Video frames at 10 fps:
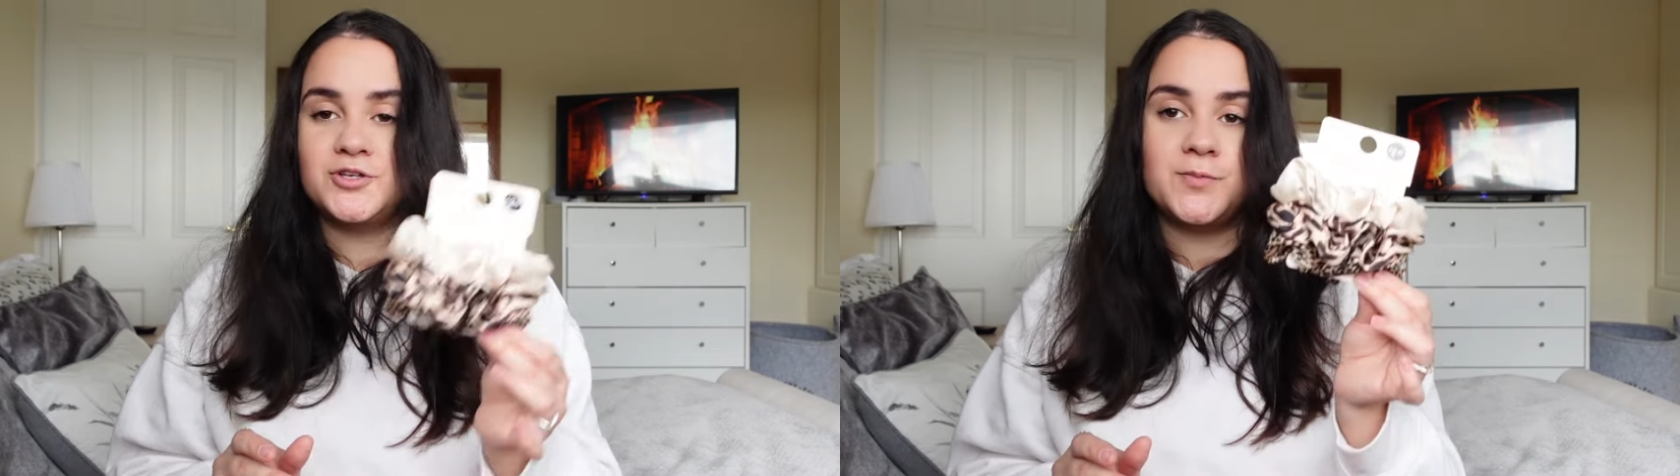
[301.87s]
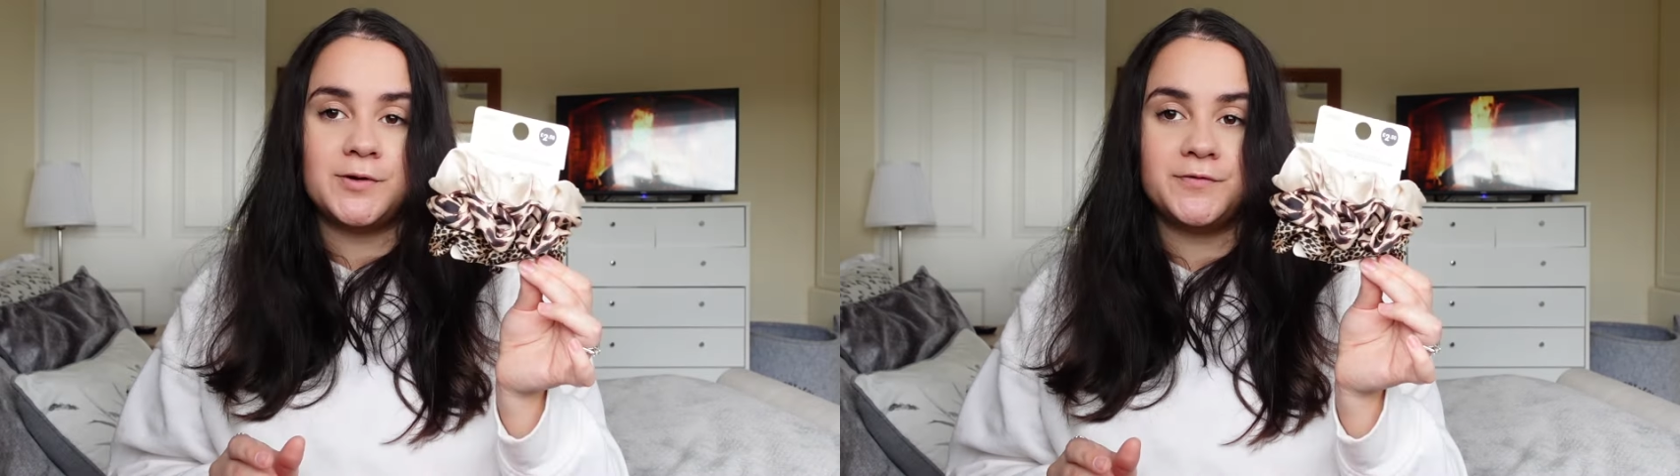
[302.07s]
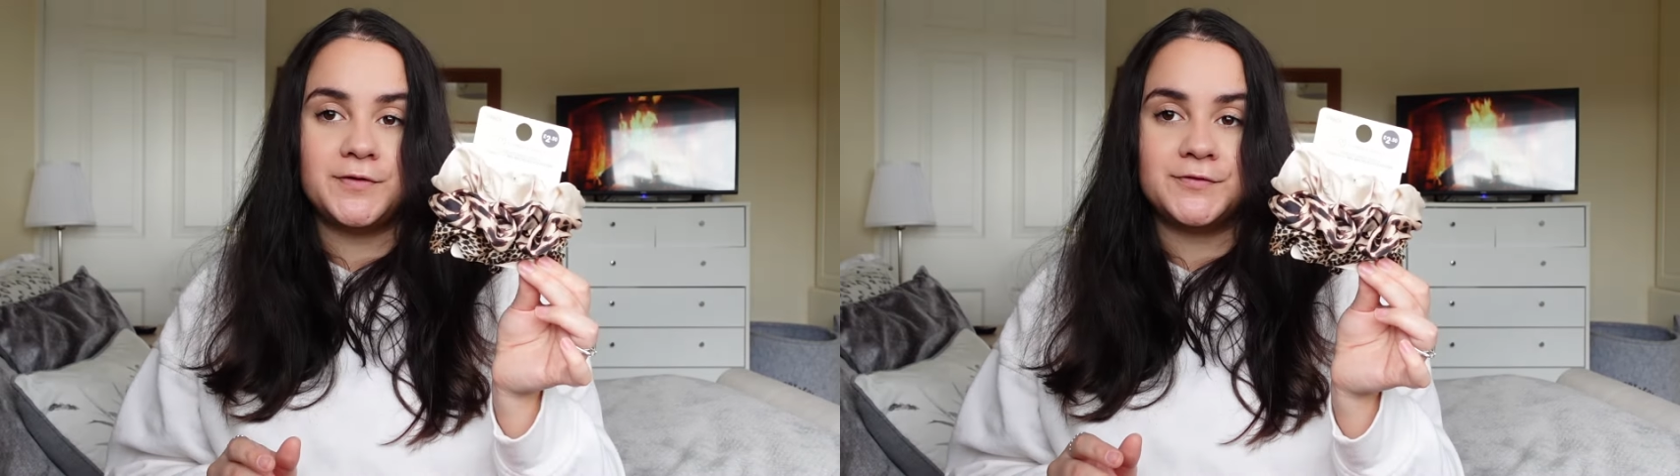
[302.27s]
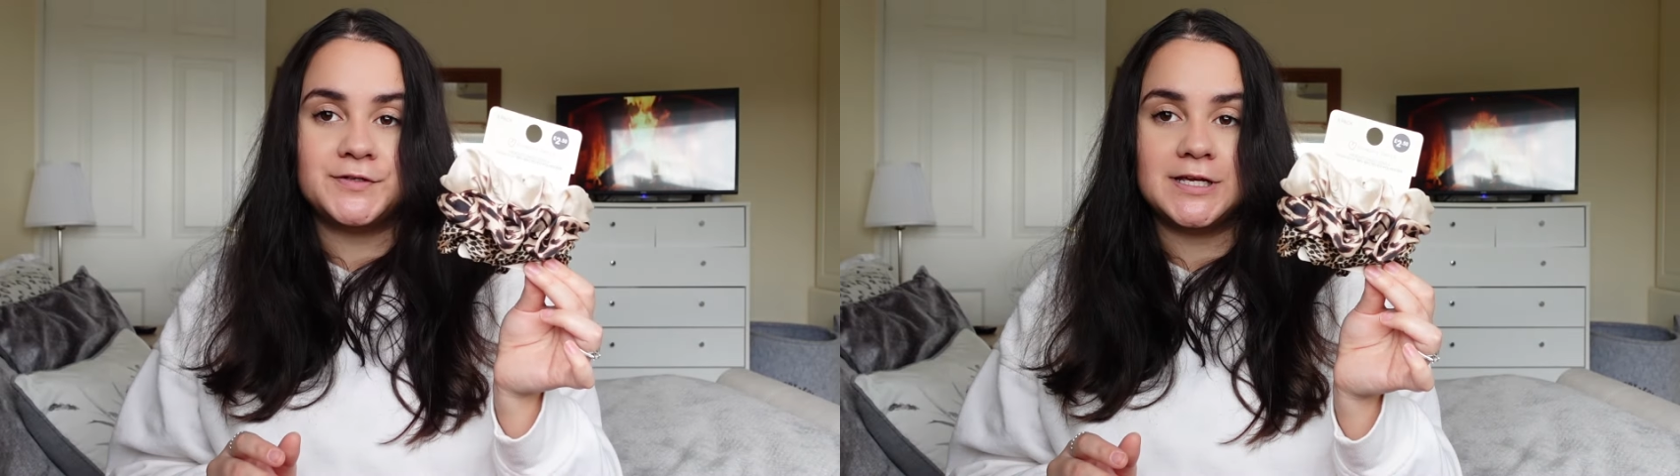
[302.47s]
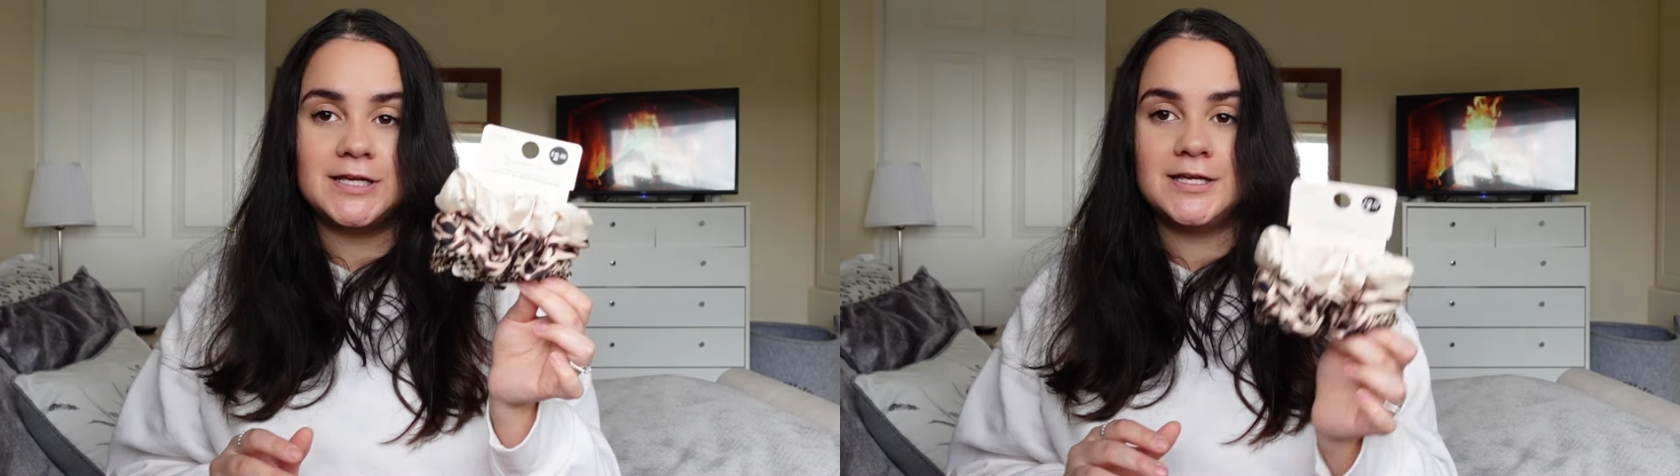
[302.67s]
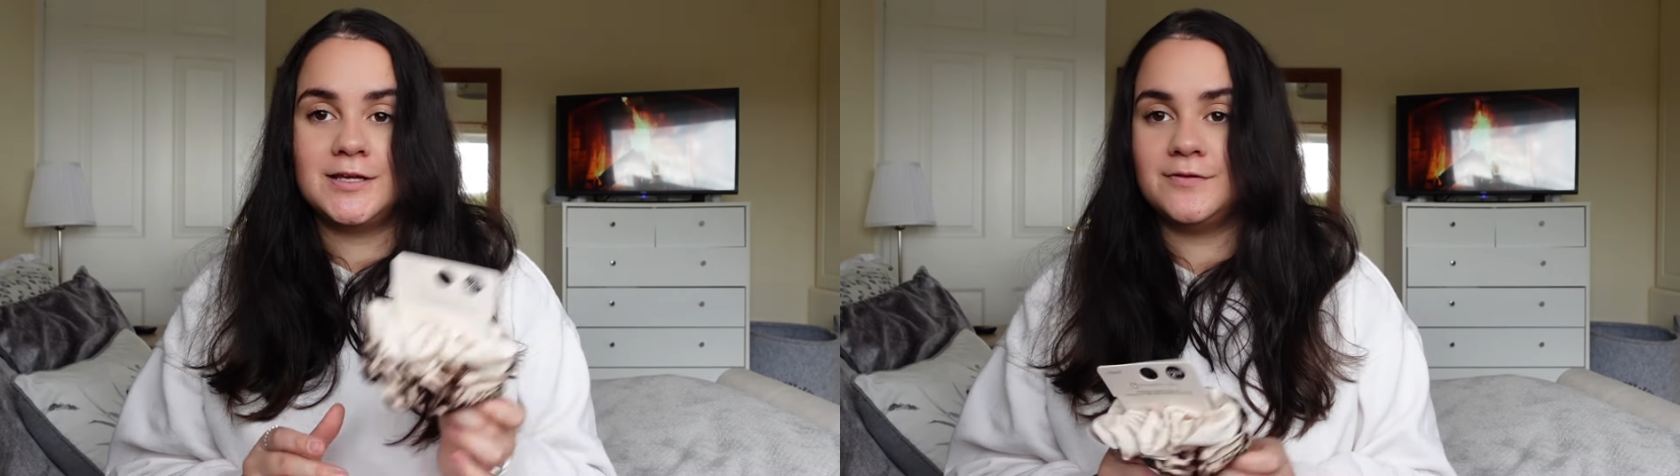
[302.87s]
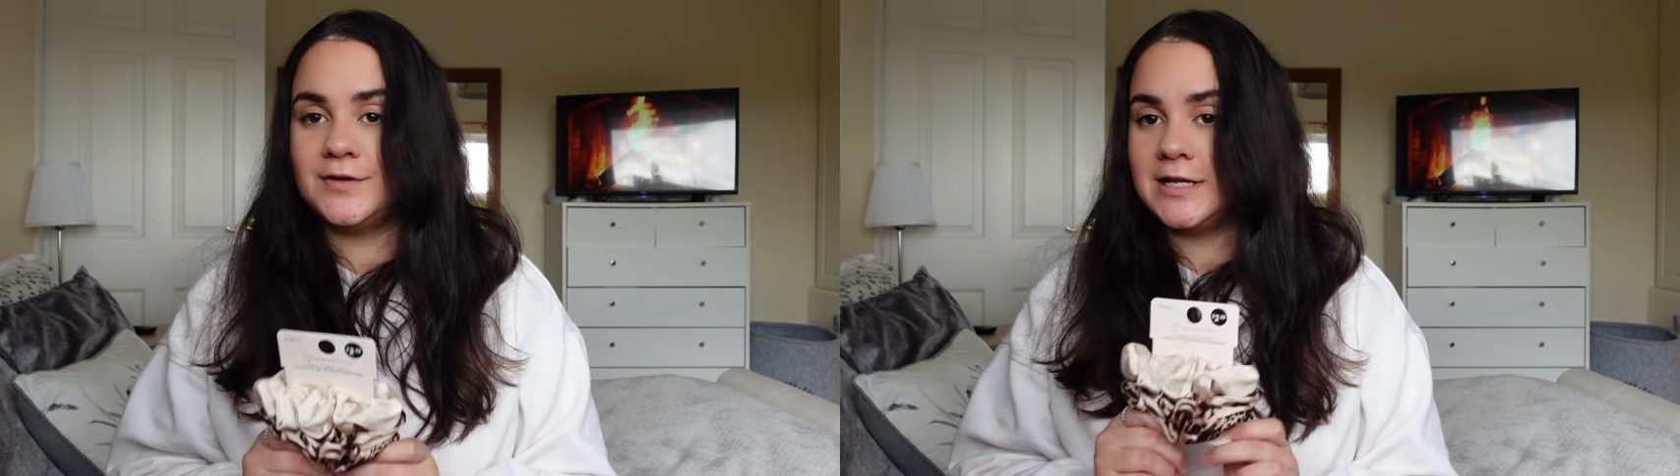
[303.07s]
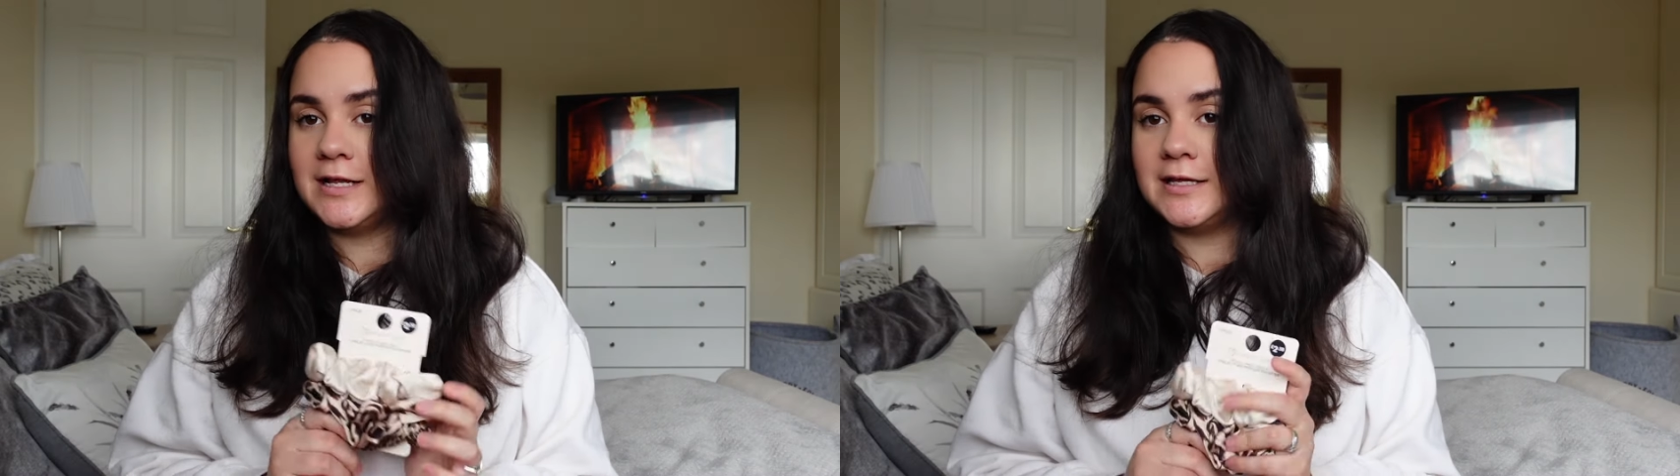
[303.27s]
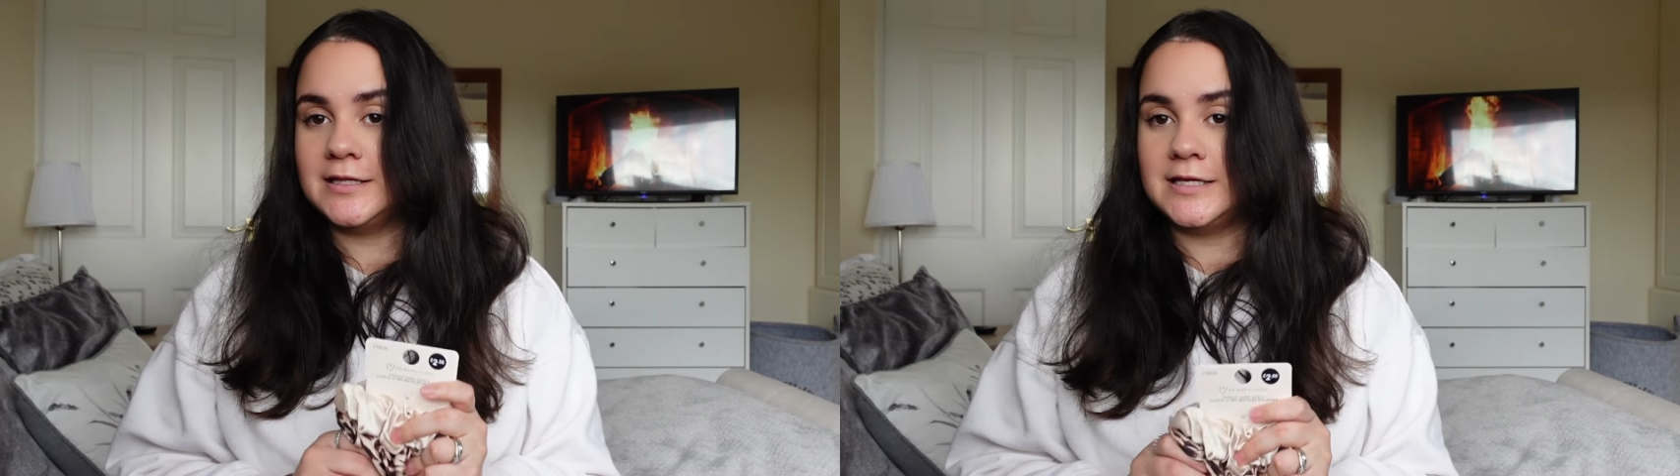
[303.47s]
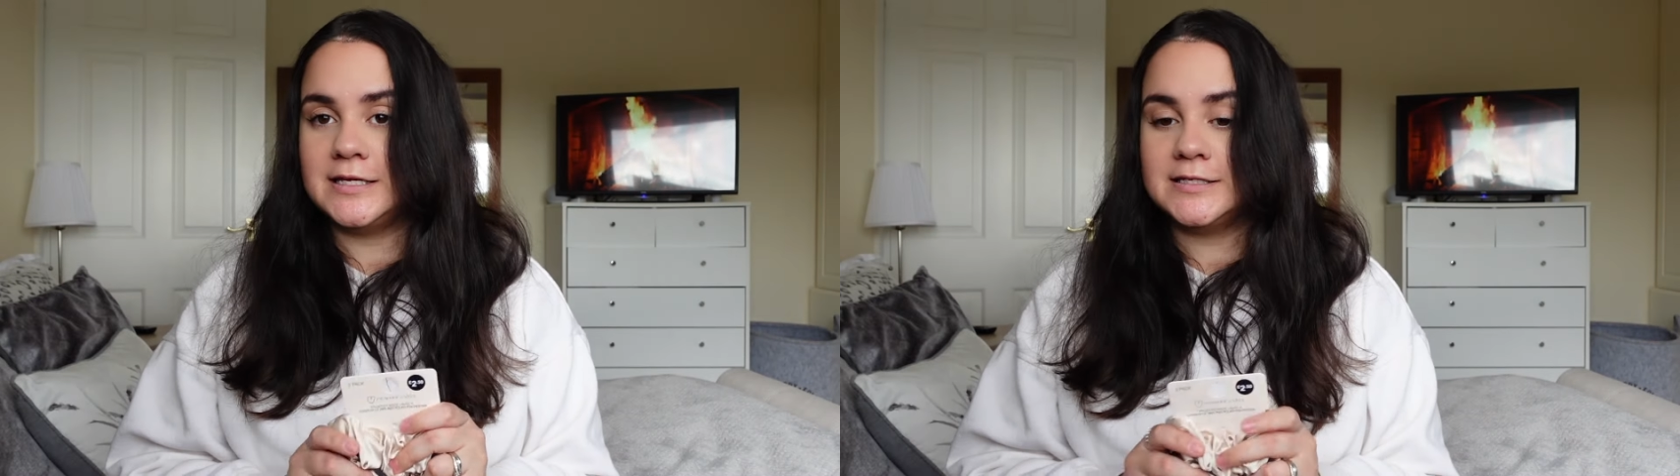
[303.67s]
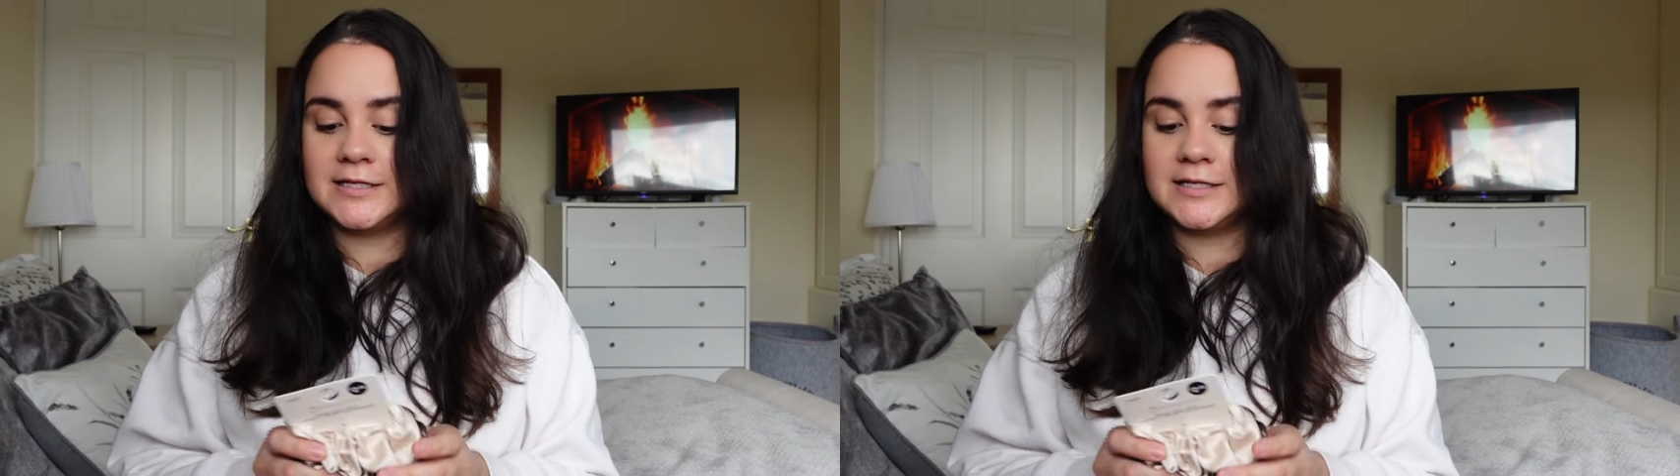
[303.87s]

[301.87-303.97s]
£2.50, really like these,